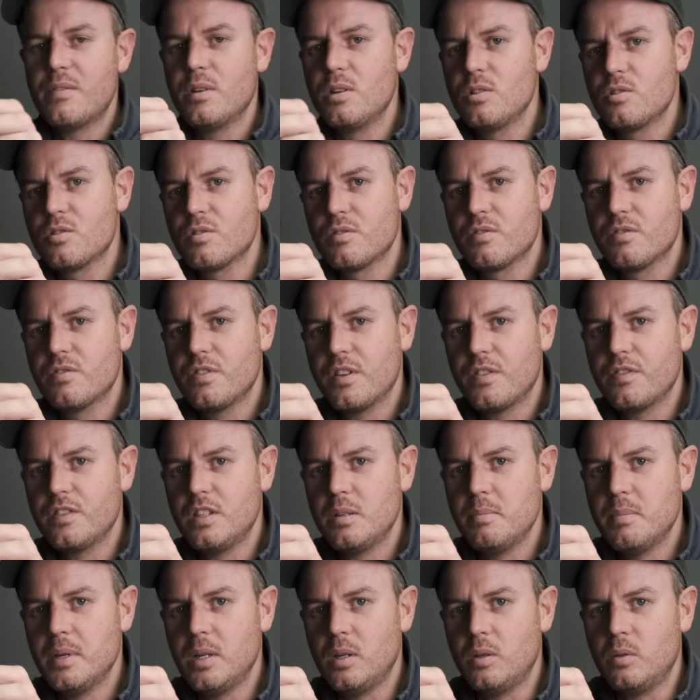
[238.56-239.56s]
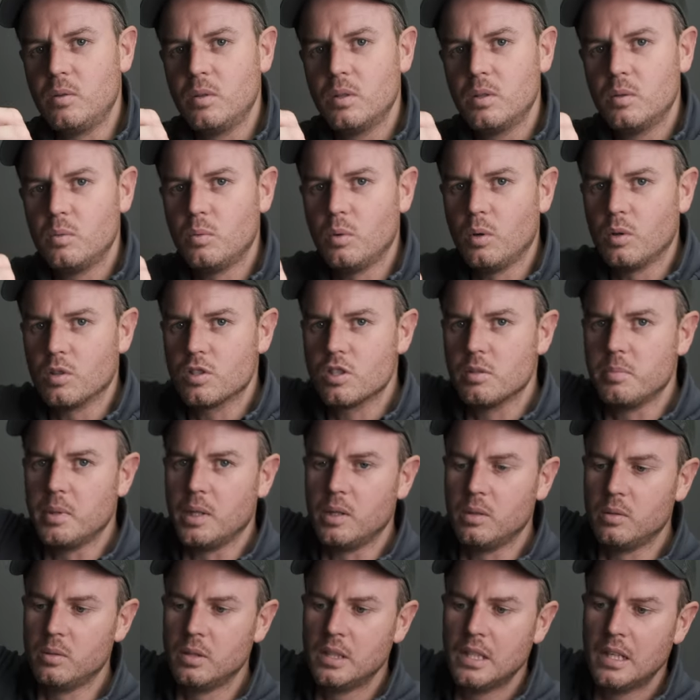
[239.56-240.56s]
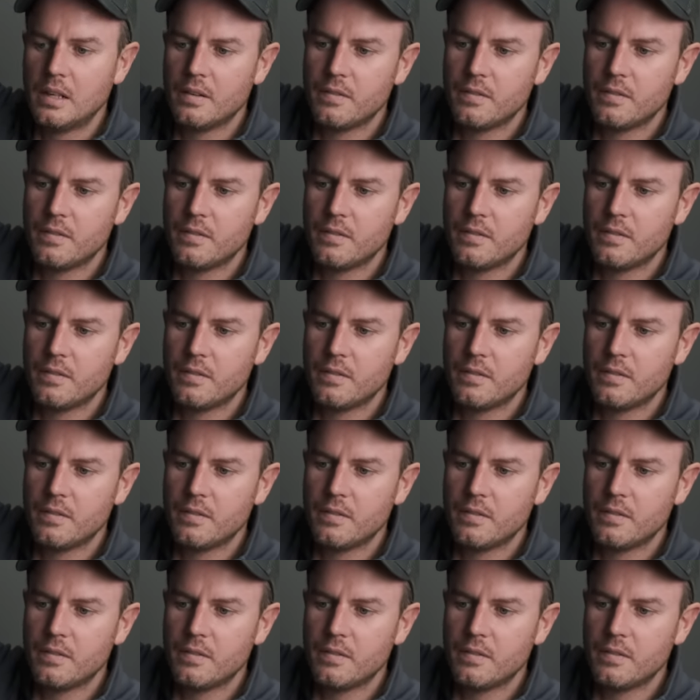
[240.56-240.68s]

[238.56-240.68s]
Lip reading: 750ml water bottle.